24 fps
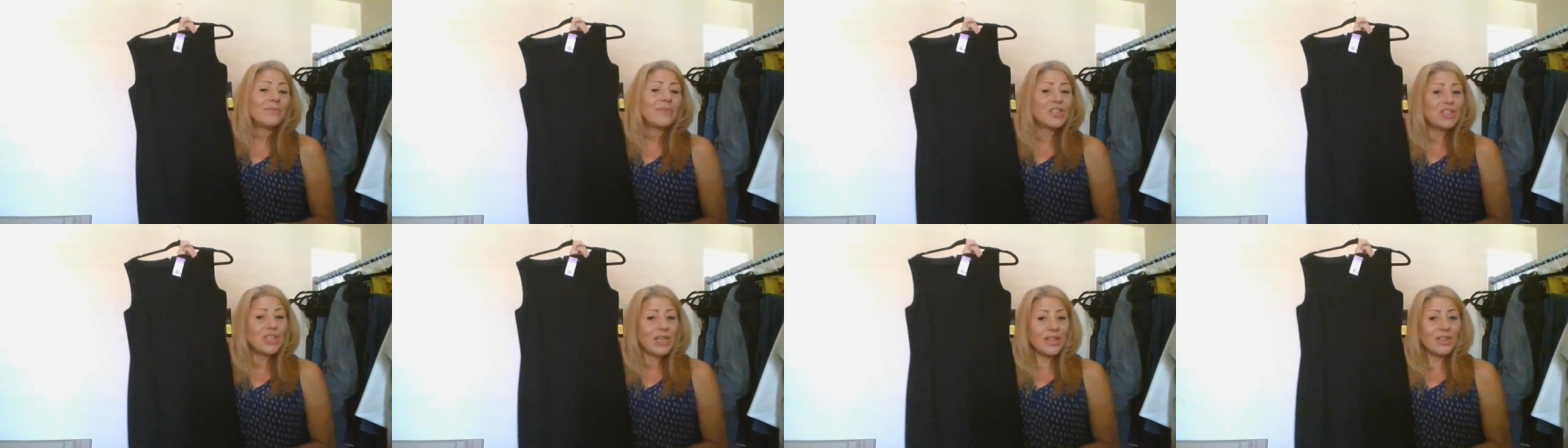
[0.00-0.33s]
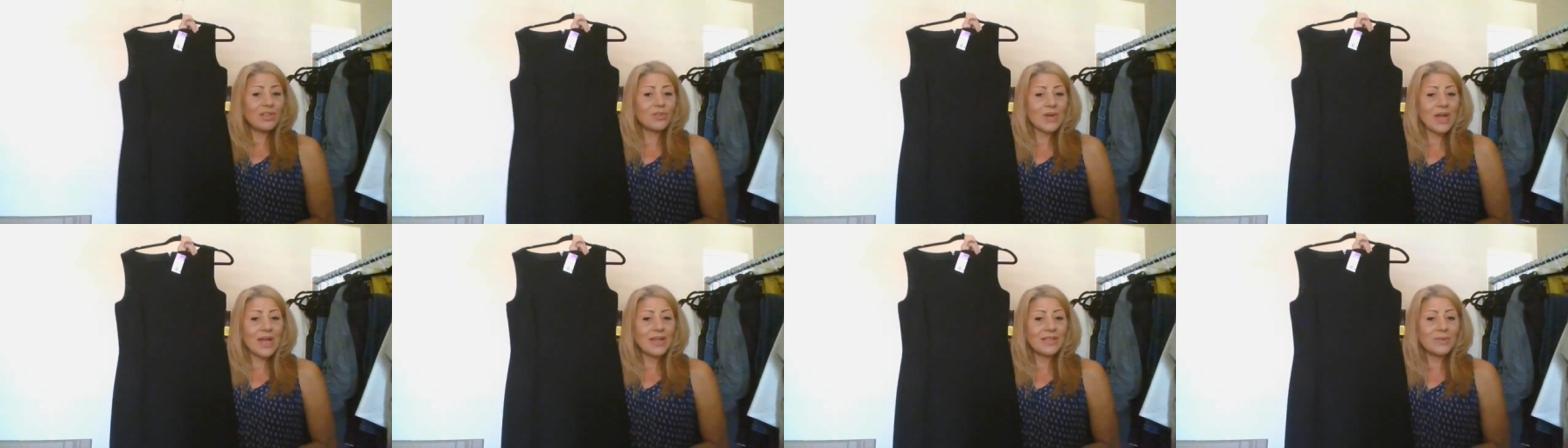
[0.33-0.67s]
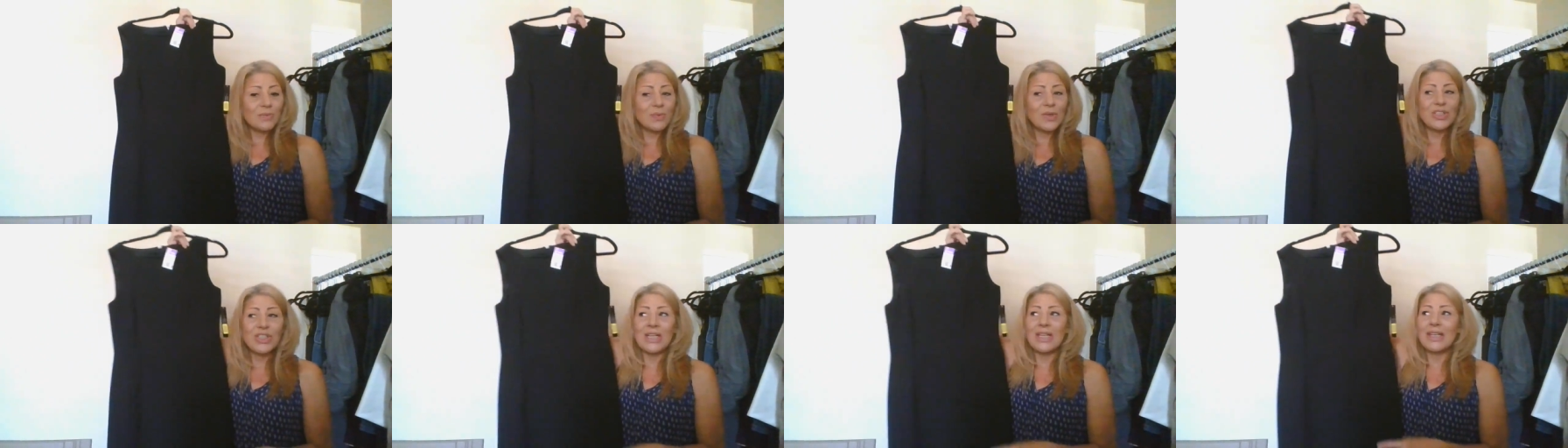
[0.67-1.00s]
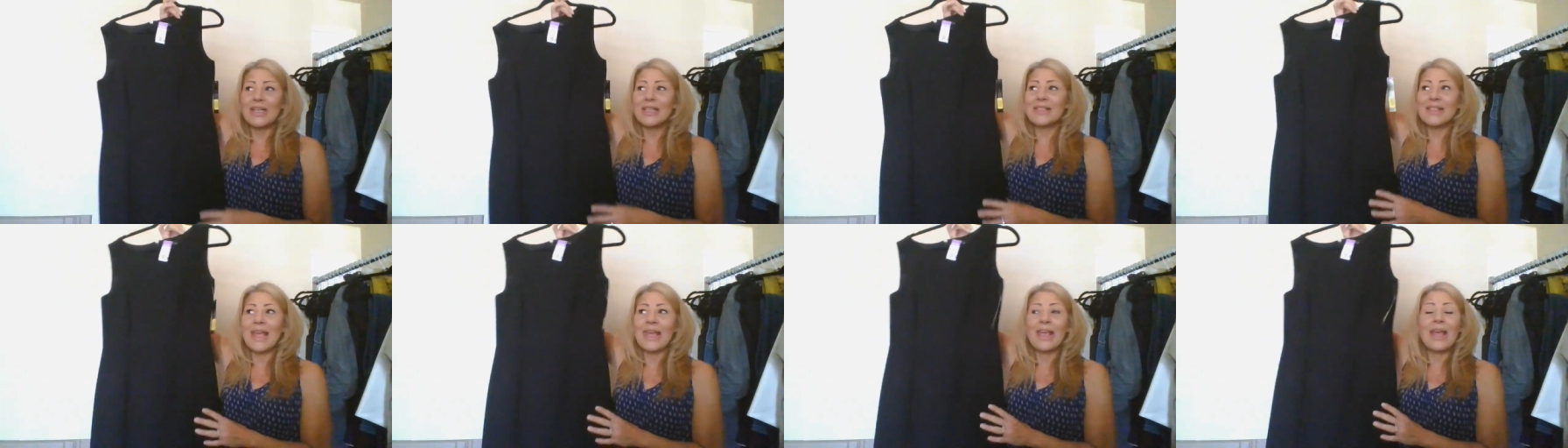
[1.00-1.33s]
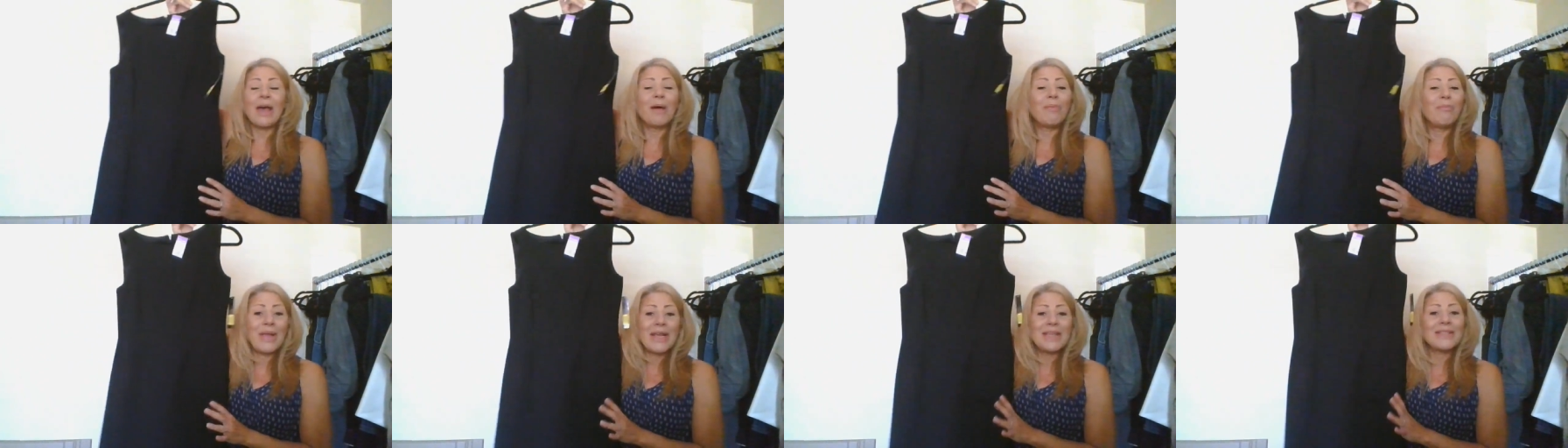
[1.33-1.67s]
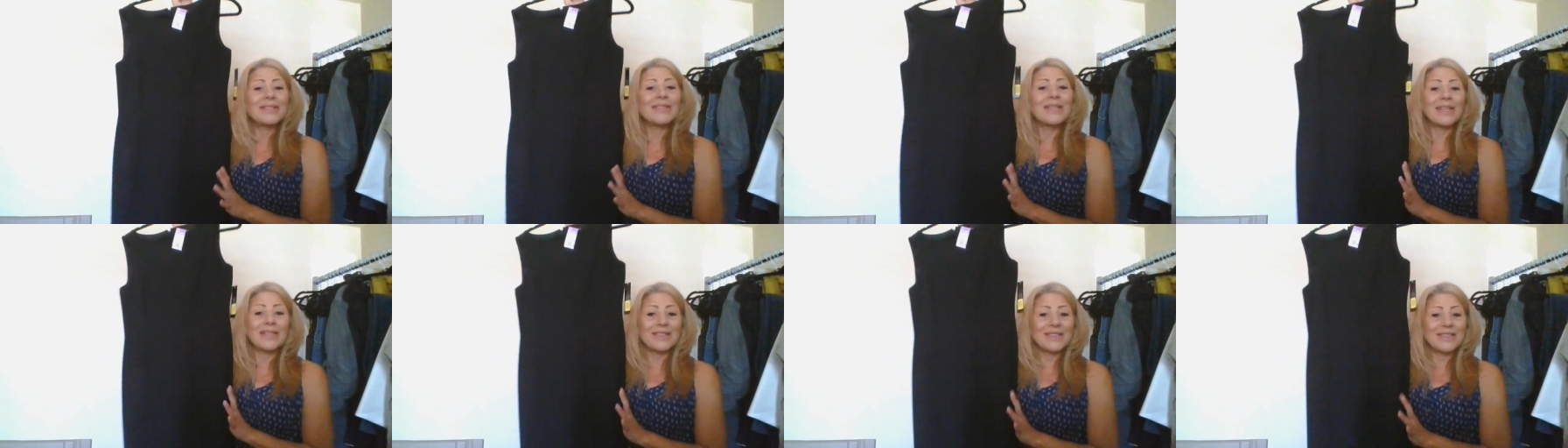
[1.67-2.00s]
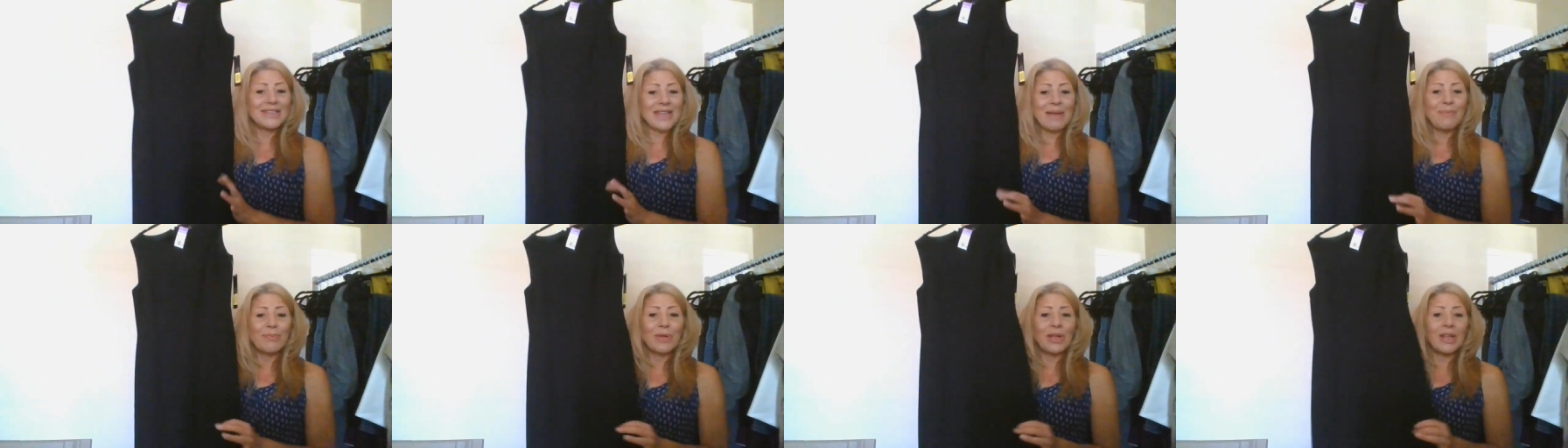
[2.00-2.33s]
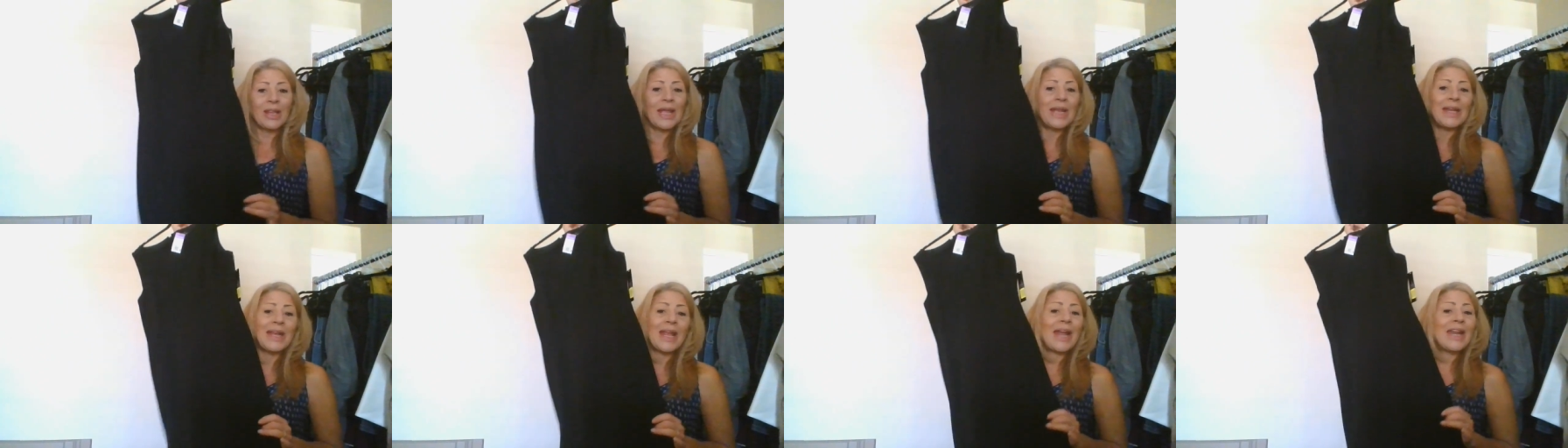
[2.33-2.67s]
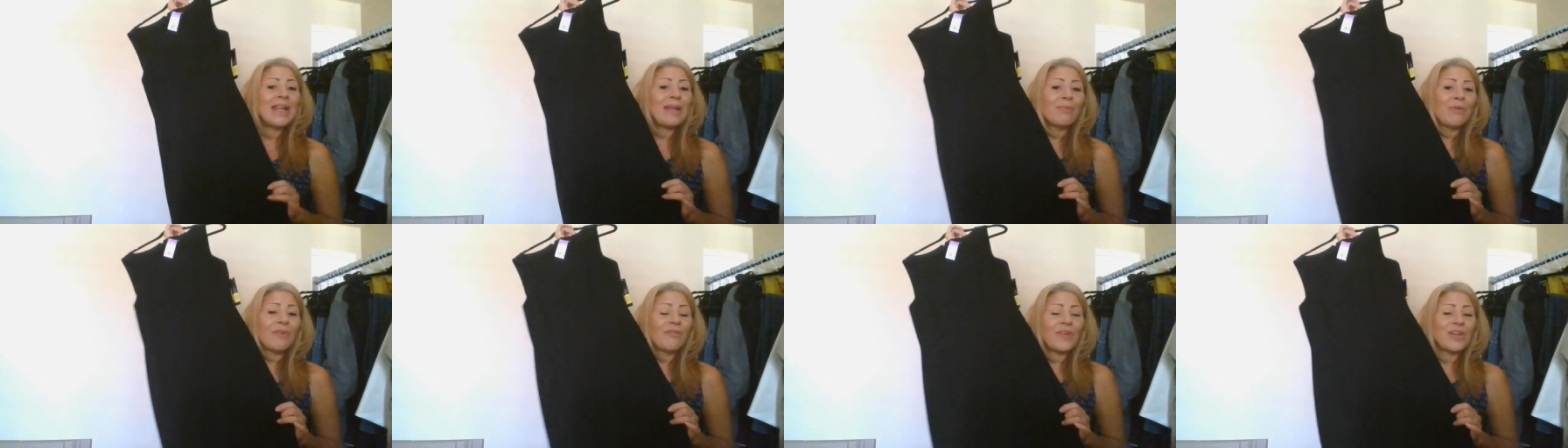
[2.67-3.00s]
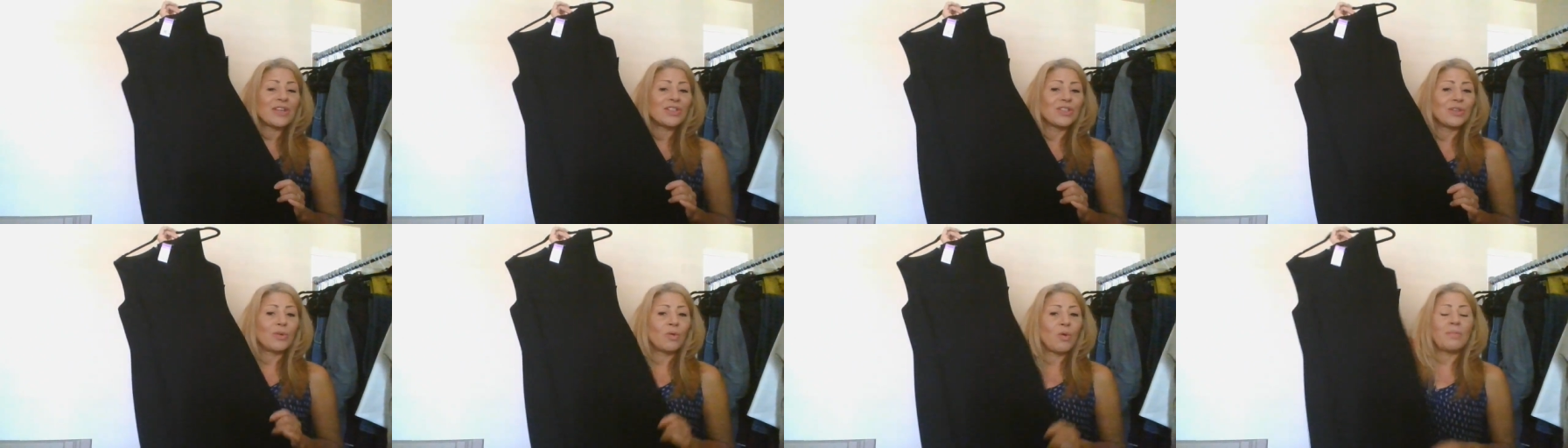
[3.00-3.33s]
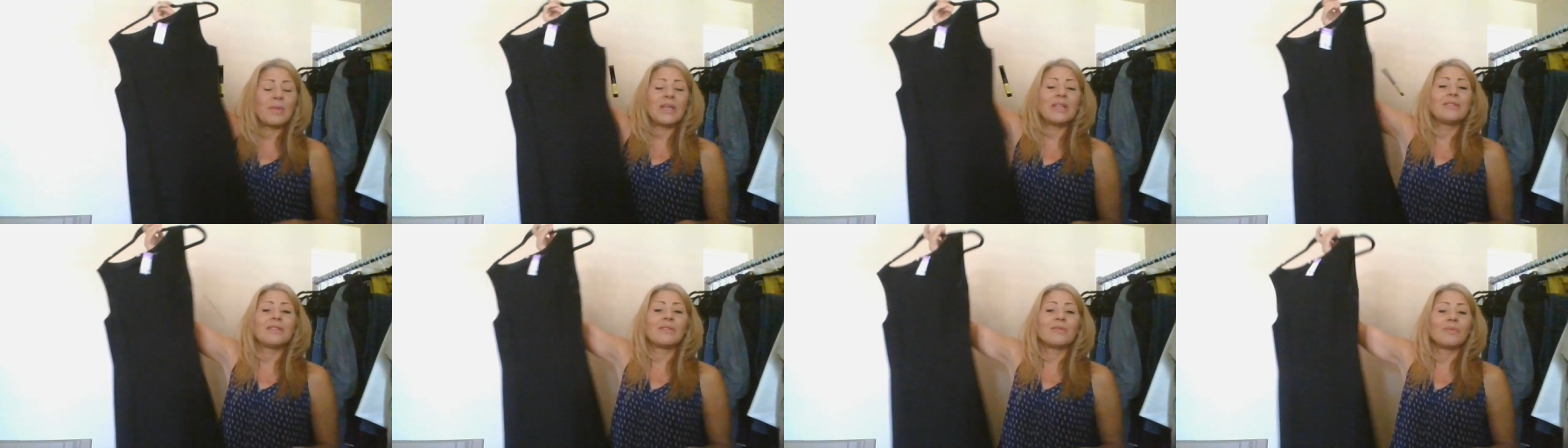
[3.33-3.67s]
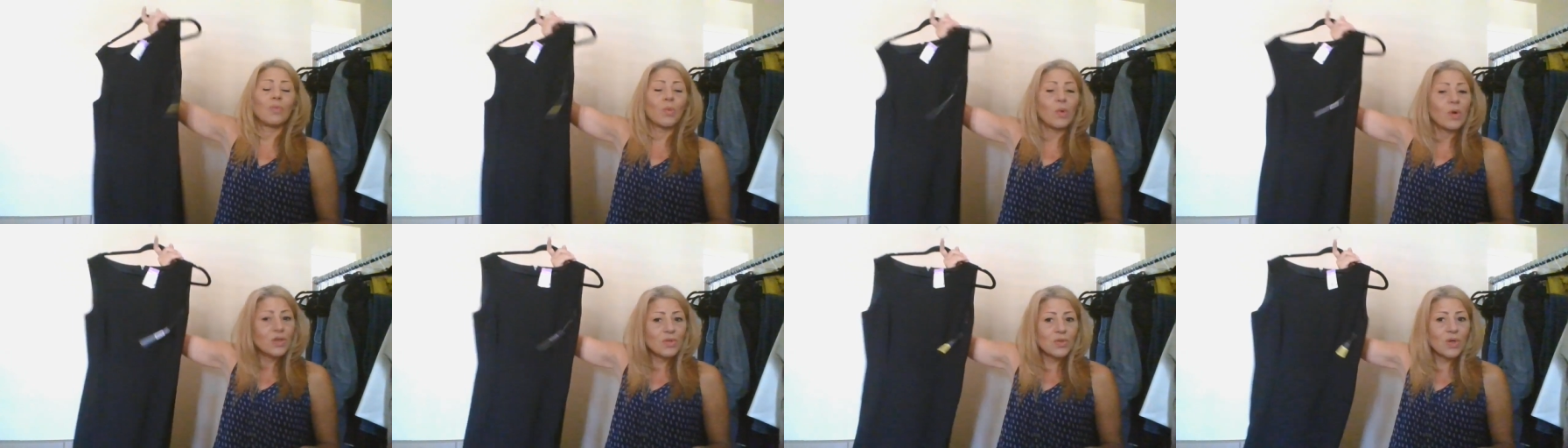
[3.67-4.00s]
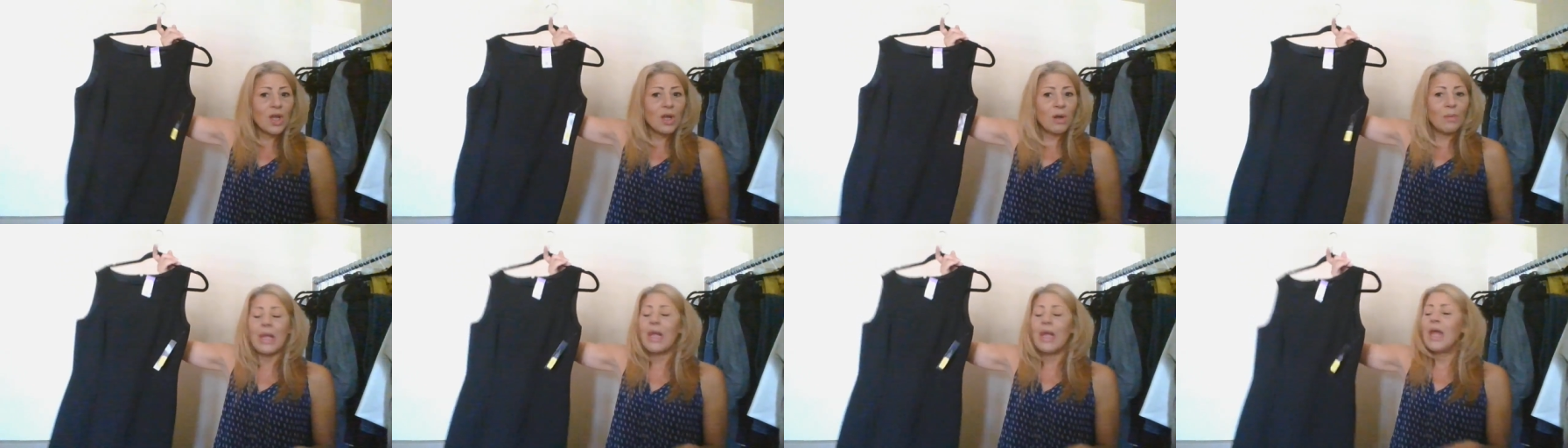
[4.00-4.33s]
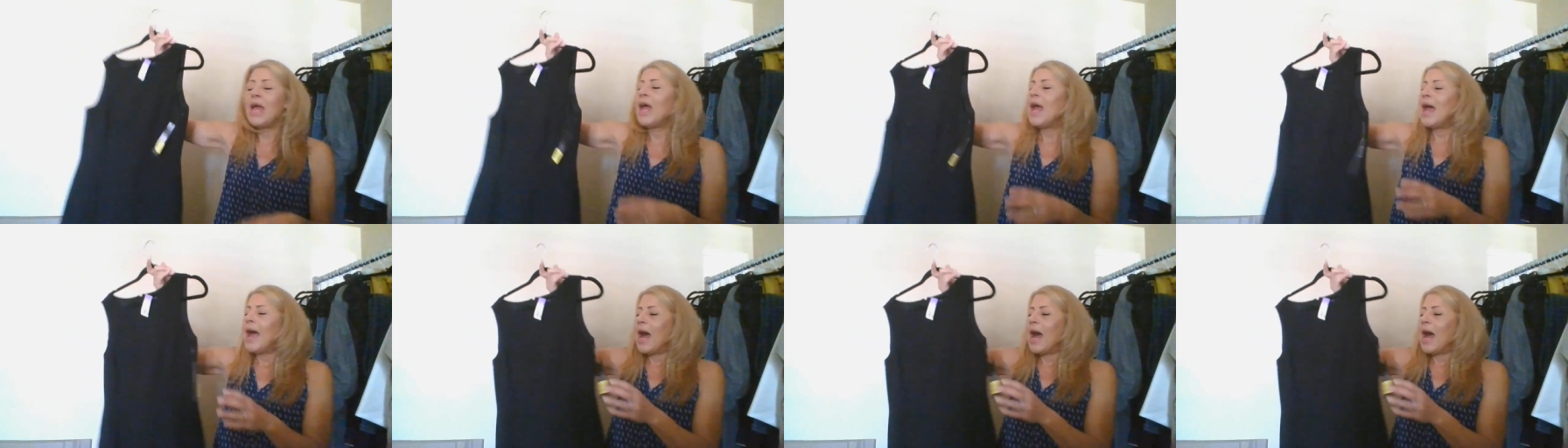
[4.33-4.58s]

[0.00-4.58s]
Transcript: sheath dress, which is like a basic staple in any professional woman's wardrobe,